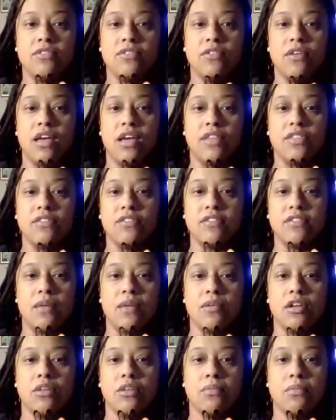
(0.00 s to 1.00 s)
So you got the
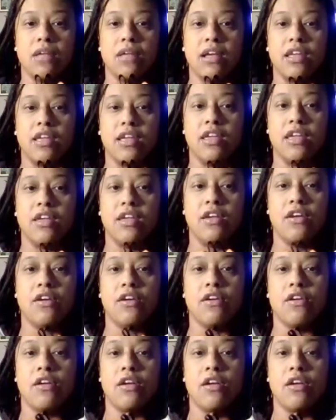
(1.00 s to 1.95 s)
same color blocking here.